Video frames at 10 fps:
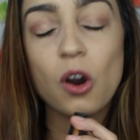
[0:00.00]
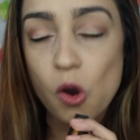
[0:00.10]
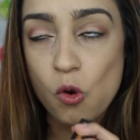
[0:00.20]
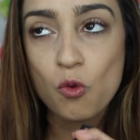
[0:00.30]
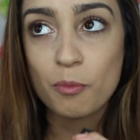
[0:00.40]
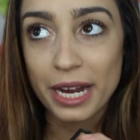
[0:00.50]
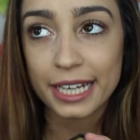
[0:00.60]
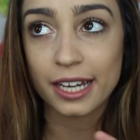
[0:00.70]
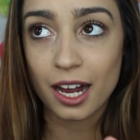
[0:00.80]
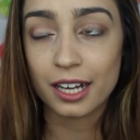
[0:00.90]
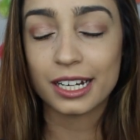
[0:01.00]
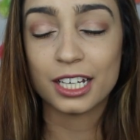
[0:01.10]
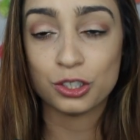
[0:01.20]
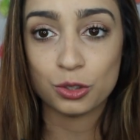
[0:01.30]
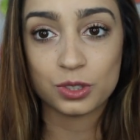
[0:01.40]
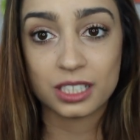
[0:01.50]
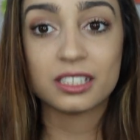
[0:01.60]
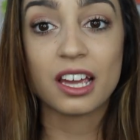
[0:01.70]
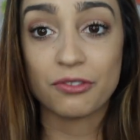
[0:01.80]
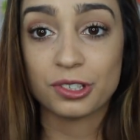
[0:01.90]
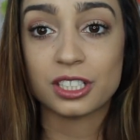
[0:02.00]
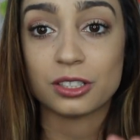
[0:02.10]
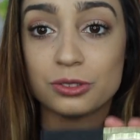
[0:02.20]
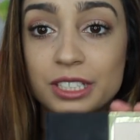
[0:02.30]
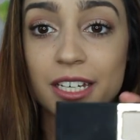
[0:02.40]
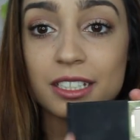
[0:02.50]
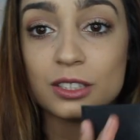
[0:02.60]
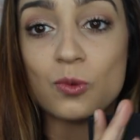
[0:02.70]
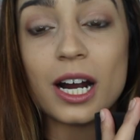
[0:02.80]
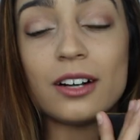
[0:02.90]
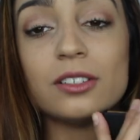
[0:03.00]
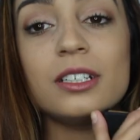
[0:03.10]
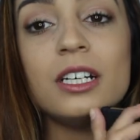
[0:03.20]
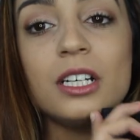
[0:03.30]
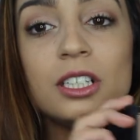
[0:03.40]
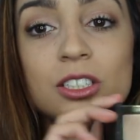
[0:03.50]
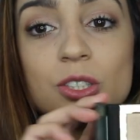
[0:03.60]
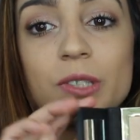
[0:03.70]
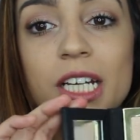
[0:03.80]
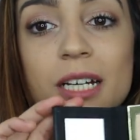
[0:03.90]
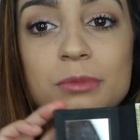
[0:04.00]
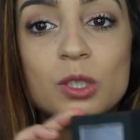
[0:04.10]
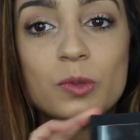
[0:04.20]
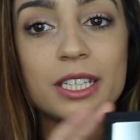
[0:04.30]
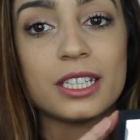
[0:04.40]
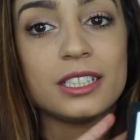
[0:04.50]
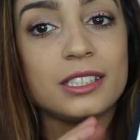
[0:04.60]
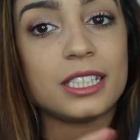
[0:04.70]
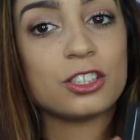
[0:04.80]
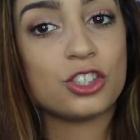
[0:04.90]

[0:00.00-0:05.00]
Oh my God, I use this every single day as well. So it comes with six